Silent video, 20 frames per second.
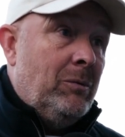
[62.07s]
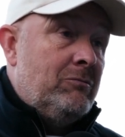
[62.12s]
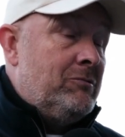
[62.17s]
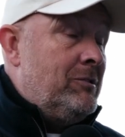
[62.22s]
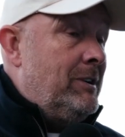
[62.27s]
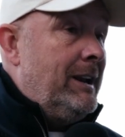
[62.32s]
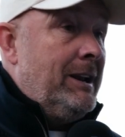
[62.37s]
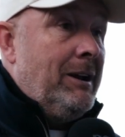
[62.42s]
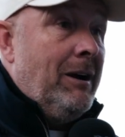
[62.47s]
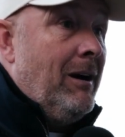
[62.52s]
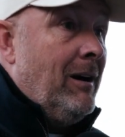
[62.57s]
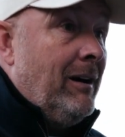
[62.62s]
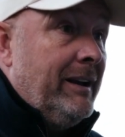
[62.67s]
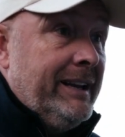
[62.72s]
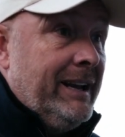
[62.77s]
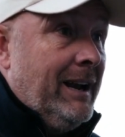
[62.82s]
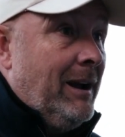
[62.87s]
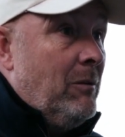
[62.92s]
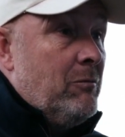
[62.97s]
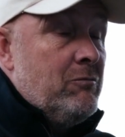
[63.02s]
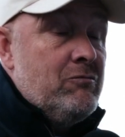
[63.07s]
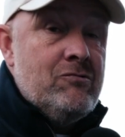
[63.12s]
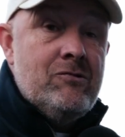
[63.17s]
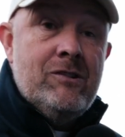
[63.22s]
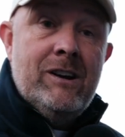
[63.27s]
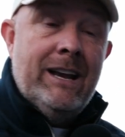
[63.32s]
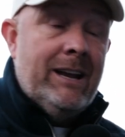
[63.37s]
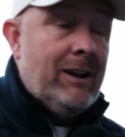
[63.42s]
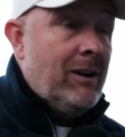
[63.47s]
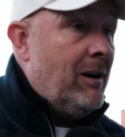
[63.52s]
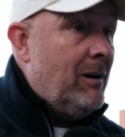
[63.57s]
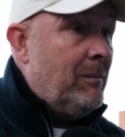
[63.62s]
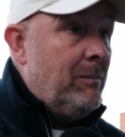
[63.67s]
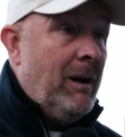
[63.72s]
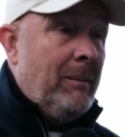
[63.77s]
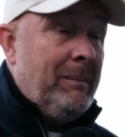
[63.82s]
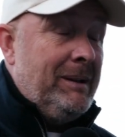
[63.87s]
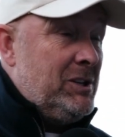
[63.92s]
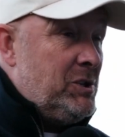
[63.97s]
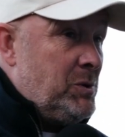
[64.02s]
Really are. Really are.
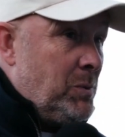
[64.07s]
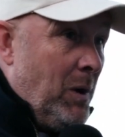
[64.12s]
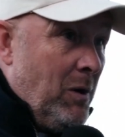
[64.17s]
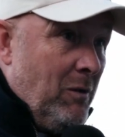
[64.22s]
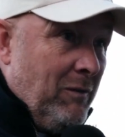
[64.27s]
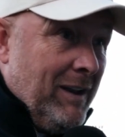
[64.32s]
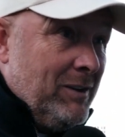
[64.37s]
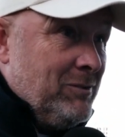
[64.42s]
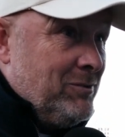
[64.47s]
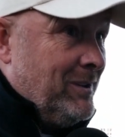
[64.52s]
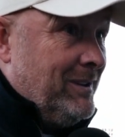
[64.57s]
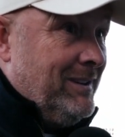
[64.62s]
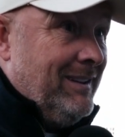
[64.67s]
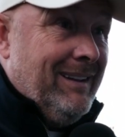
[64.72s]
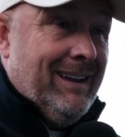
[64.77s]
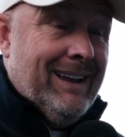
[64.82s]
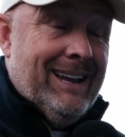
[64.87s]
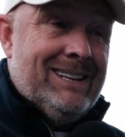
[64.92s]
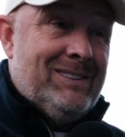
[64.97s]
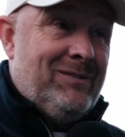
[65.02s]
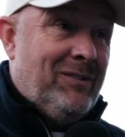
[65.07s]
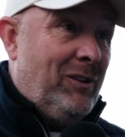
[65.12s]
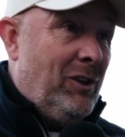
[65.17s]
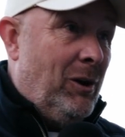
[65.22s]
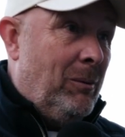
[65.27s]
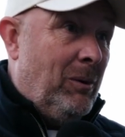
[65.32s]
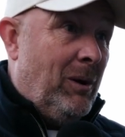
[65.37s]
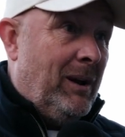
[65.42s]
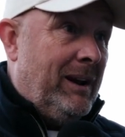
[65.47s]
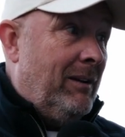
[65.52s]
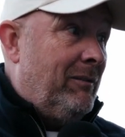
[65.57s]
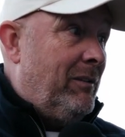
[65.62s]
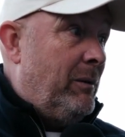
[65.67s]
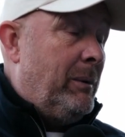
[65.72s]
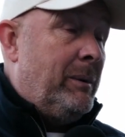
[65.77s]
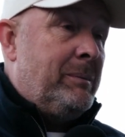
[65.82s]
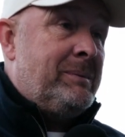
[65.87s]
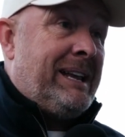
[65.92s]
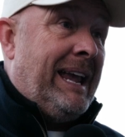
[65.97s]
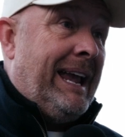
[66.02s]
I mean, 1,200. It's phenomenal. I don't think
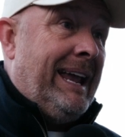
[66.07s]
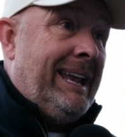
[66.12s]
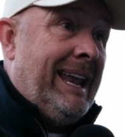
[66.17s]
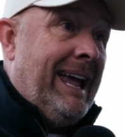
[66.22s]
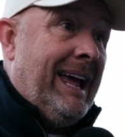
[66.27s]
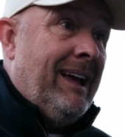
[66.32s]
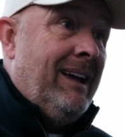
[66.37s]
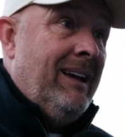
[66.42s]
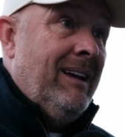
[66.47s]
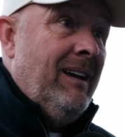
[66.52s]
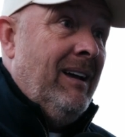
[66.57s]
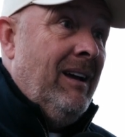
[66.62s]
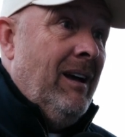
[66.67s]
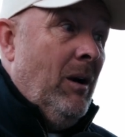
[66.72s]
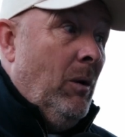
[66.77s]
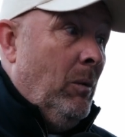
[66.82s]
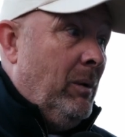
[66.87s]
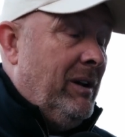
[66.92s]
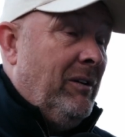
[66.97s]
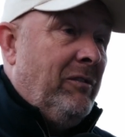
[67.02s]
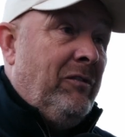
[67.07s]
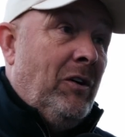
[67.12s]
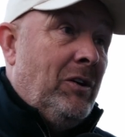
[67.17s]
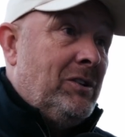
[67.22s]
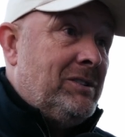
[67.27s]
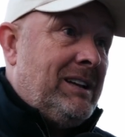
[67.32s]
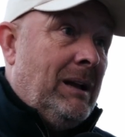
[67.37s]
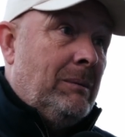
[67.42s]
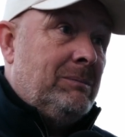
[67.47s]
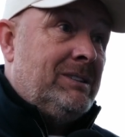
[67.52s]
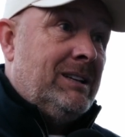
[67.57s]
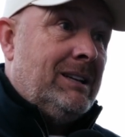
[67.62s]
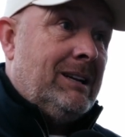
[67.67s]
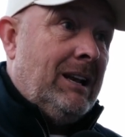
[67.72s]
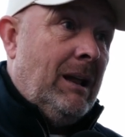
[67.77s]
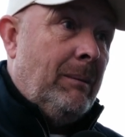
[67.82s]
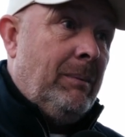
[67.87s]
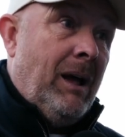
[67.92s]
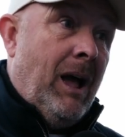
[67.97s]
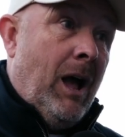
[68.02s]
we was getting that when I first come to the
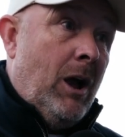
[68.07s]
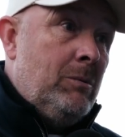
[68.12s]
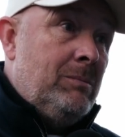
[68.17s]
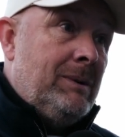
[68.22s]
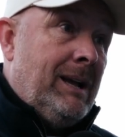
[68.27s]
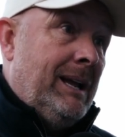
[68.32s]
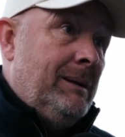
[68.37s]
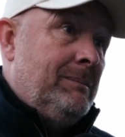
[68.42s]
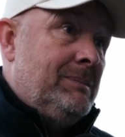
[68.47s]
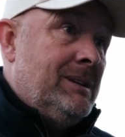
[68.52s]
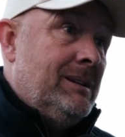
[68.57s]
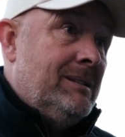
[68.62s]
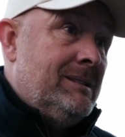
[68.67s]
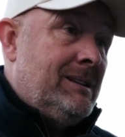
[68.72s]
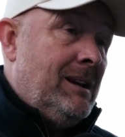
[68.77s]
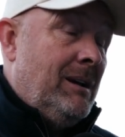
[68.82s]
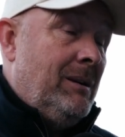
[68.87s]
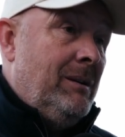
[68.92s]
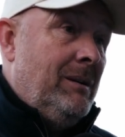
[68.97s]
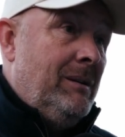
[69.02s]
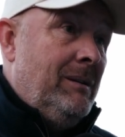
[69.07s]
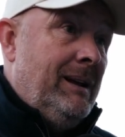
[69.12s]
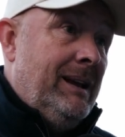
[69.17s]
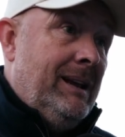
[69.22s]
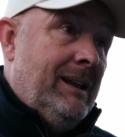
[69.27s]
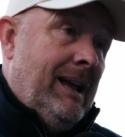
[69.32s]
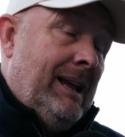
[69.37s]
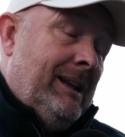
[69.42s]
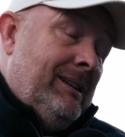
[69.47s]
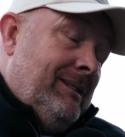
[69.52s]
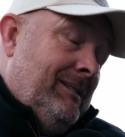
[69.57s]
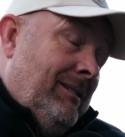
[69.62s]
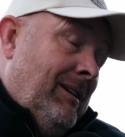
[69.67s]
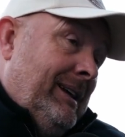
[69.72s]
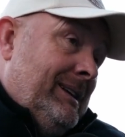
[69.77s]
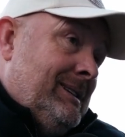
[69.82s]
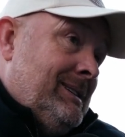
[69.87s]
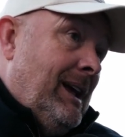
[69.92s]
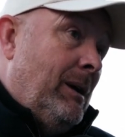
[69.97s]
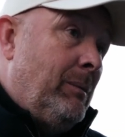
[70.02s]
club at home games. So, like
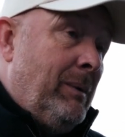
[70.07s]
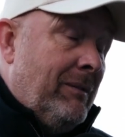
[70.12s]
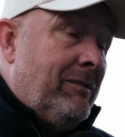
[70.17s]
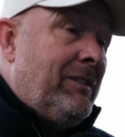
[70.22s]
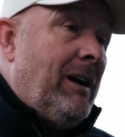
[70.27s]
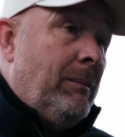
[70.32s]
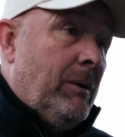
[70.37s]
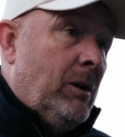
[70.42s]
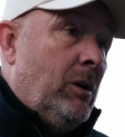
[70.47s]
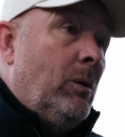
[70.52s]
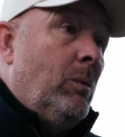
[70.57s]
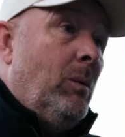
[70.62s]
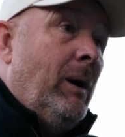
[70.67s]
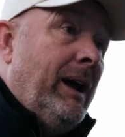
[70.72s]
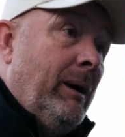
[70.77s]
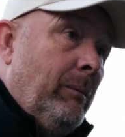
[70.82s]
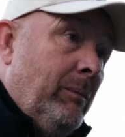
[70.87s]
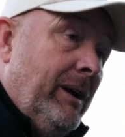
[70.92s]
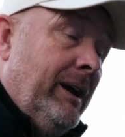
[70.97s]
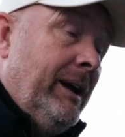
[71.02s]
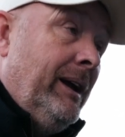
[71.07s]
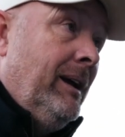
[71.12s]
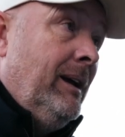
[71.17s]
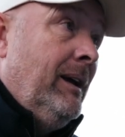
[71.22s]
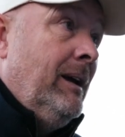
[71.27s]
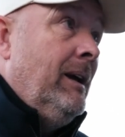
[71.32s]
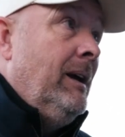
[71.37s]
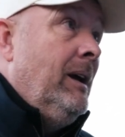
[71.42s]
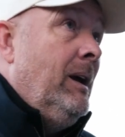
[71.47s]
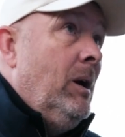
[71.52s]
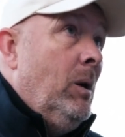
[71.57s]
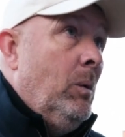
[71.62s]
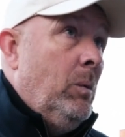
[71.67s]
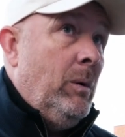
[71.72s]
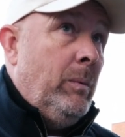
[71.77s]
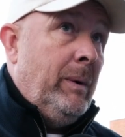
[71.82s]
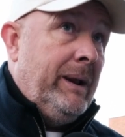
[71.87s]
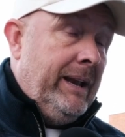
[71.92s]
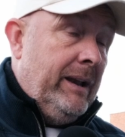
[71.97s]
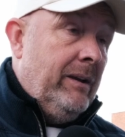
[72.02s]
you say, we've come a long way, and we're
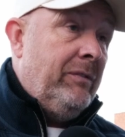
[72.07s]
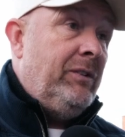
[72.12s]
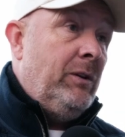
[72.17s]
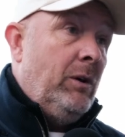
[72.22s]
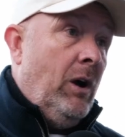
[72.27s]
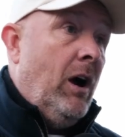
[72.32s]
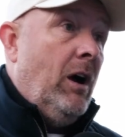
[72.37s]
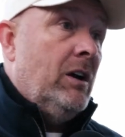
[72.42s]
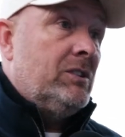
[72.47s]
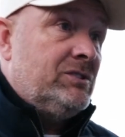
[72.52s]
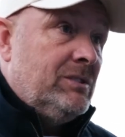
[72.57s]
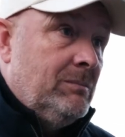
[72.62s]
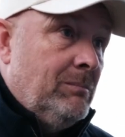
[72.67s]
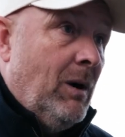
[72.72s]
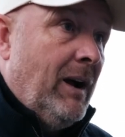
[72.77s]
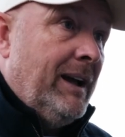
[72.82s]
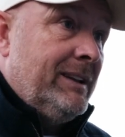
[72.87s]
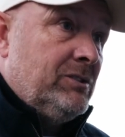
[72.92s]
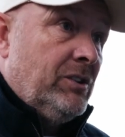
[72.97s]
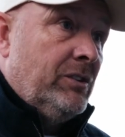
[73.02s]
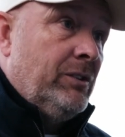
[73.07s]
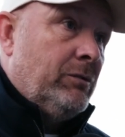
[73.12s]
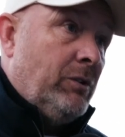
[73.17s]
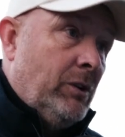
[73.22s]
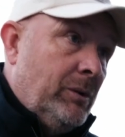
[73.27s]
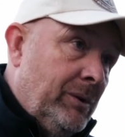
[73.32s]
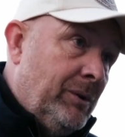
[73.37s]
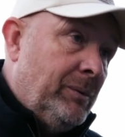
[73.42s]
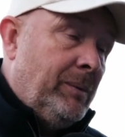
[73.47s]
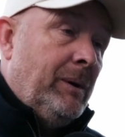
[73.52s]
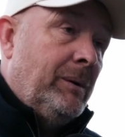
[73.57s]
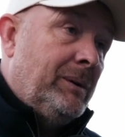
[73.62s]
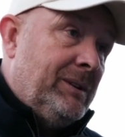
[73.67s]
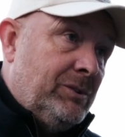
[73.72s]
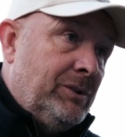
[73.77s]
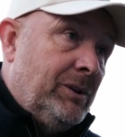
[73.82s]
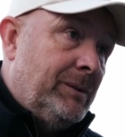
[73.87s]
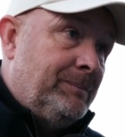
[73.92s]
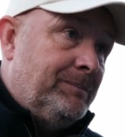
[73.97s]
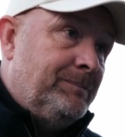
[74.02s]
winning a few hearts and minds on the route as well. It's good.